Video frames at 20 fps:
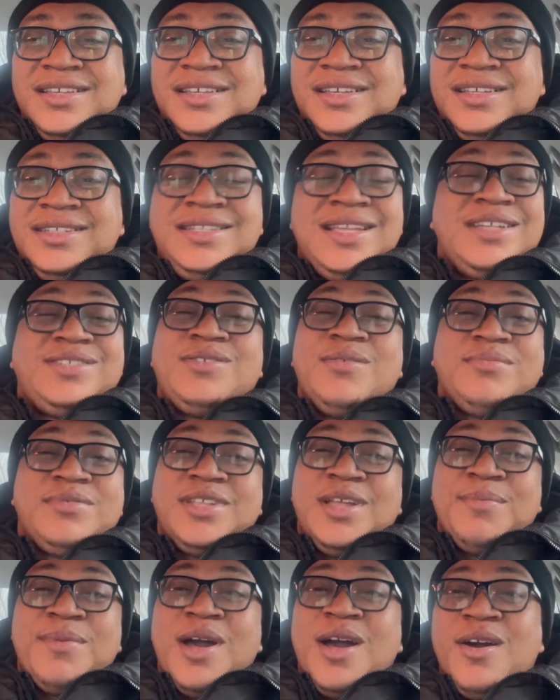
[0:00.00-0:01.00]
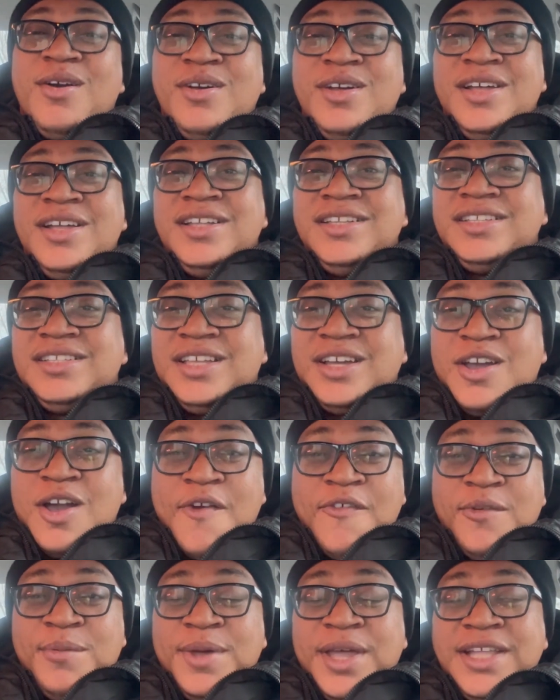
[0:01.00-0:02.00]
He said something about the
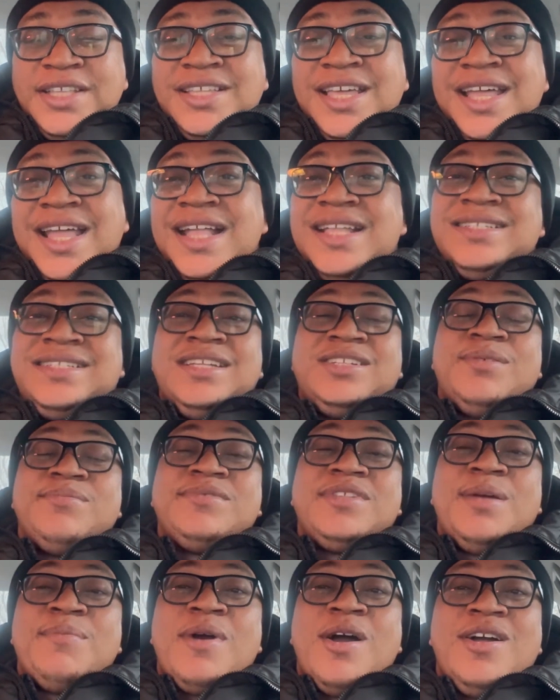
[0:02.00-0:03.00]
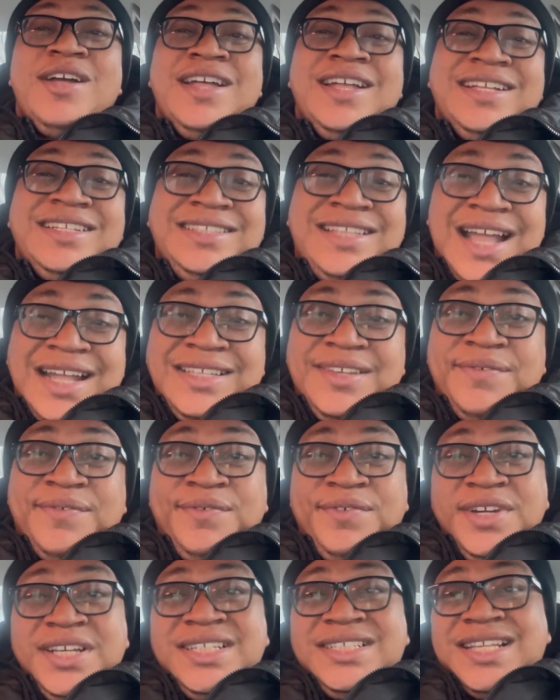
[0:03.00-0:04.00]
government, and he said something about Daddy
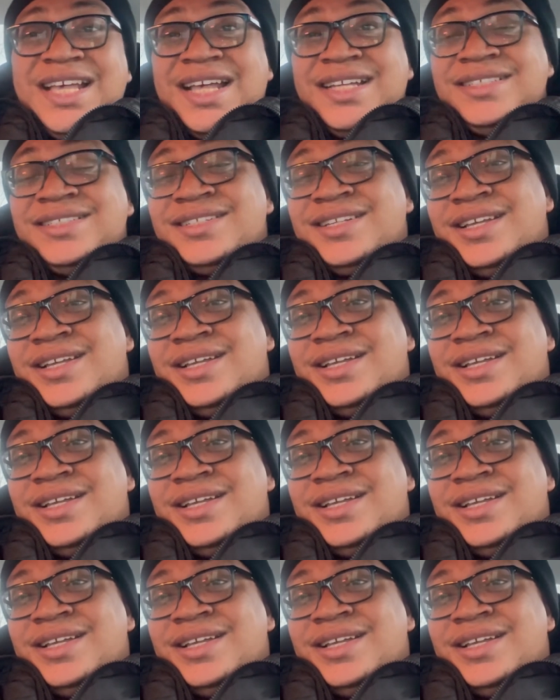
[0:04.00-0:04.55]
Freezers.